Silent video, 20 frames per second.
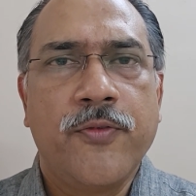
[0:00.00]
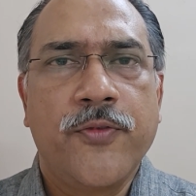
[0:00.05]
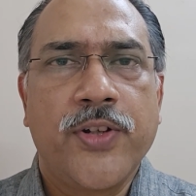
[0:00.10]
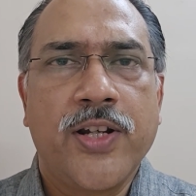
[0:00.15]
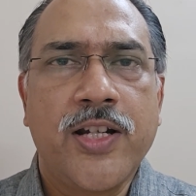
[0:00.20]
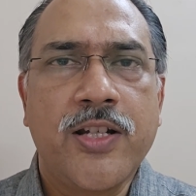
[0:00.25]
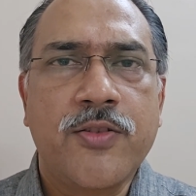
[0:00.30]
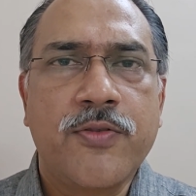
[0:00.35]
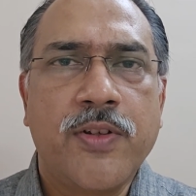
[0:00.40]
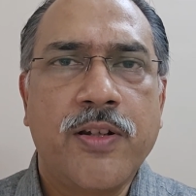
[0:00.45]

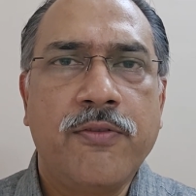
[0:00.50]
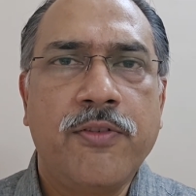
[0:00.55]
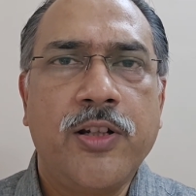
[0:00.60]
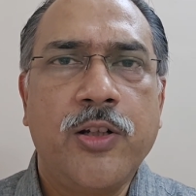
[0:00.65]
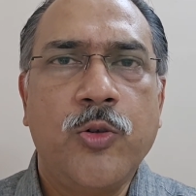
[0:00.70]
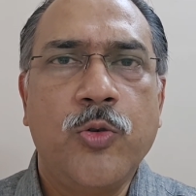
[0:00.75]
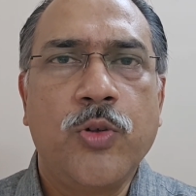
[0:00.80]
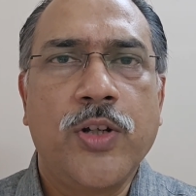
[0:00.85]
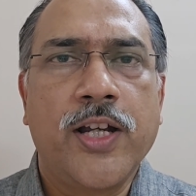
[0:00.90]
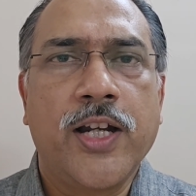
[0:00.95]
Friends, when we
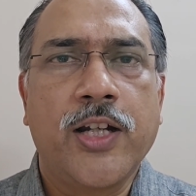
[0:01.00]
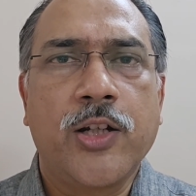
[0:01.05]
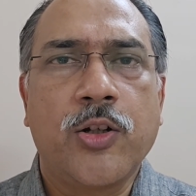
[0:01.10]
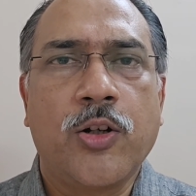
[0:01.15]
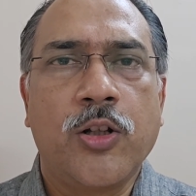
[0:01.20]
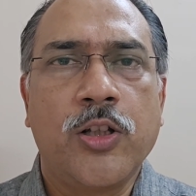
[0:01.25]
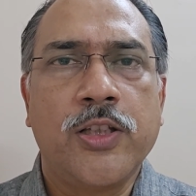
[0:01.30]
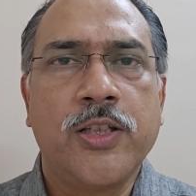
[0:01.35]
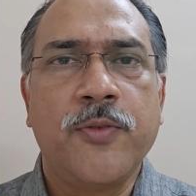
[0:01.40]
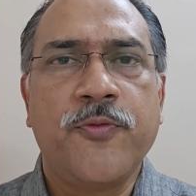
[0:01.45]
look at
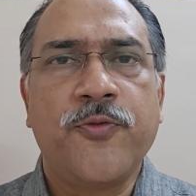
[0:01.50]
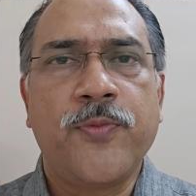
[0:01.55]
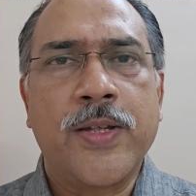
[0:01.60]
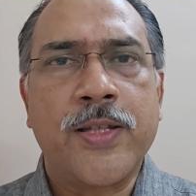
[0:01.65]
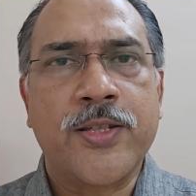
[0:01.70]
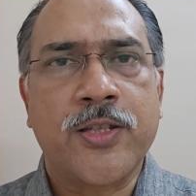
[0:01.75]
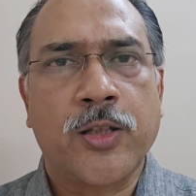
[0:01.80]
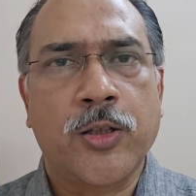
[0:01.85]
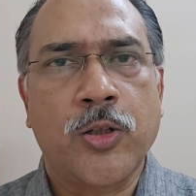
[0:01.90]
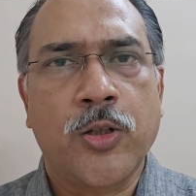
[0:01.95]
all the
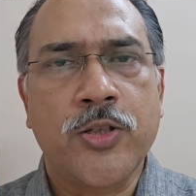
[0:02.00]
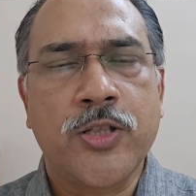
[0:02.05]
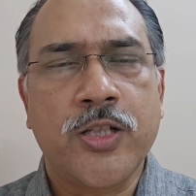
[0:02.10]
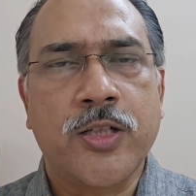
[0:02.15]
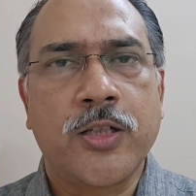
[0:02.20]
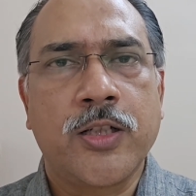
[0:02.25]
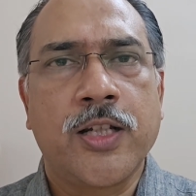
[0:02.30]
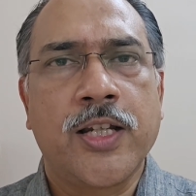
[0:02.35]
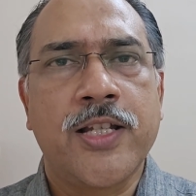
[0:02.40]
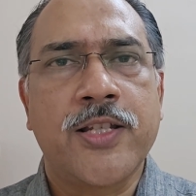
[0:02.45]

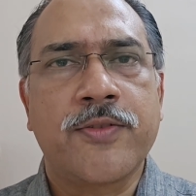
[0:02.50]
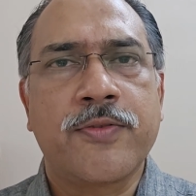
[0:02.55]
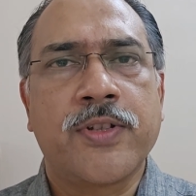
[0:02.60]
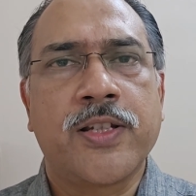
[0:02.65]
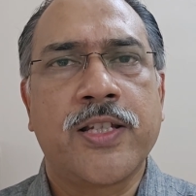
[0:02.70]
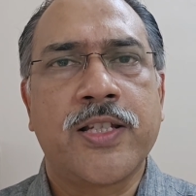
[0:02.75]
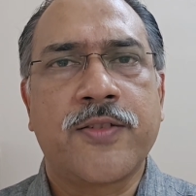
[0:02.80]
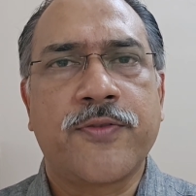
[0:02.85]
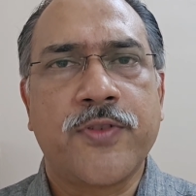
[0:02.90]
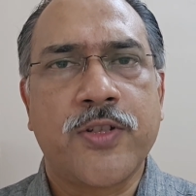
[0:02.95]
pathological as
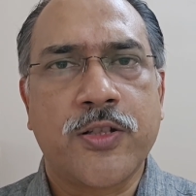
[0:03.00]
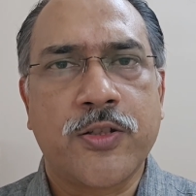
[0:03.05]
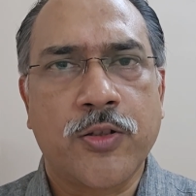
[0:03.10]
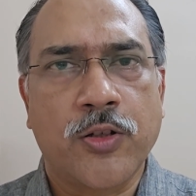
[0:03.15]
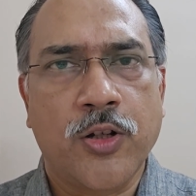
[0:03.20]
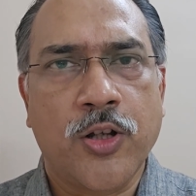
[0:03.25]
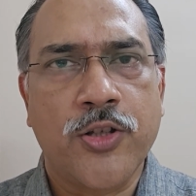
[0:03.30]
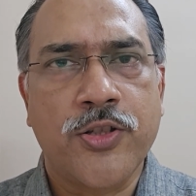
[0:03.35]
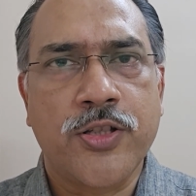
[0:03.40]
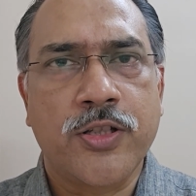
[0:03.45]
well as
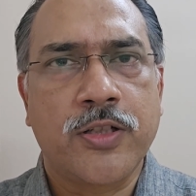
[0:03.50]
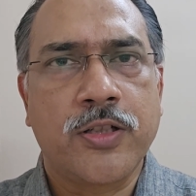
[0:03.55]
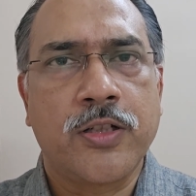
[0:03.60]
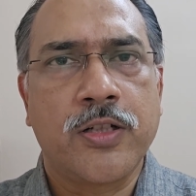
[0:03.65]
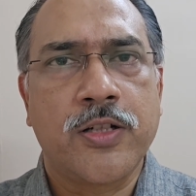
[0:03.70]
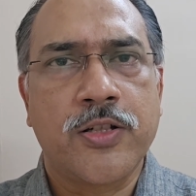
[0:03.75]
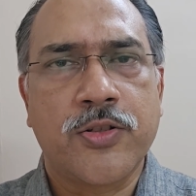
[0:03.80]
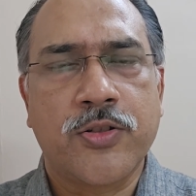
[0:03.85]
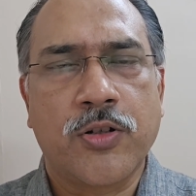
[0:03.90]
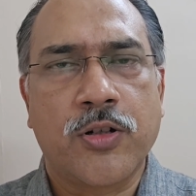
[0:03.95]
physiological
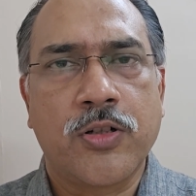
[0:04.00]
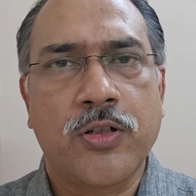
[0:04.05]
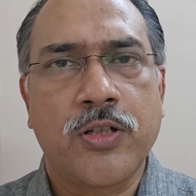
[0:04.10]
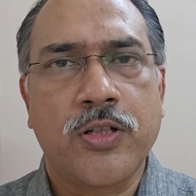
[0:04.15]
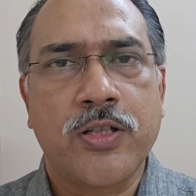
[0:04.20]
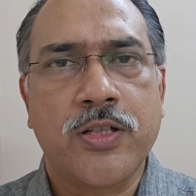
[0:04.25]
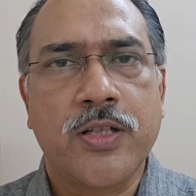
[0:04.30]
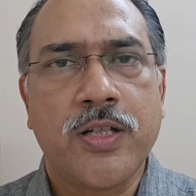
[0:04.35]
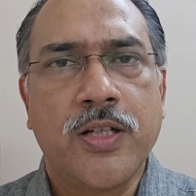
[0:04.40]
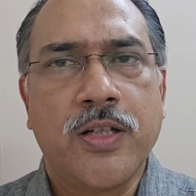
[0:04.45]

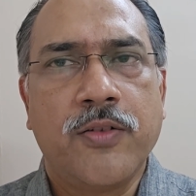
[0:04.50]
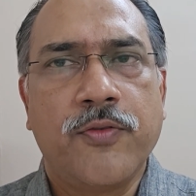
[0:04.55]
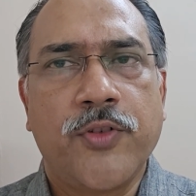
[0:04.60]
disorders,